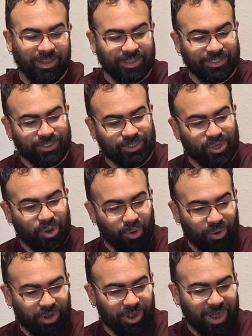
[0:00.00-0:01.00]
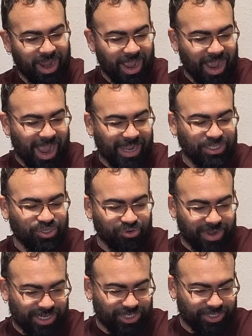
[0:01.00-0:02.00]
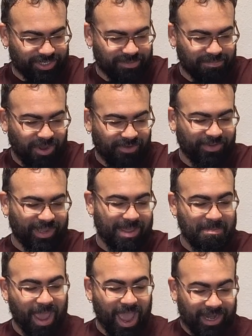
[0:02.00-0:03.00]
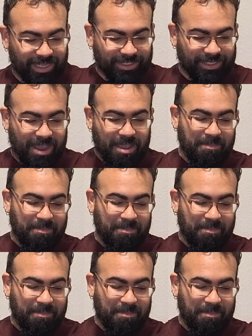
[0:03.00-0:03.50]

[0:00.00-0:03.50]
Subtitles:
This is Core Hydration, perfectly balanced,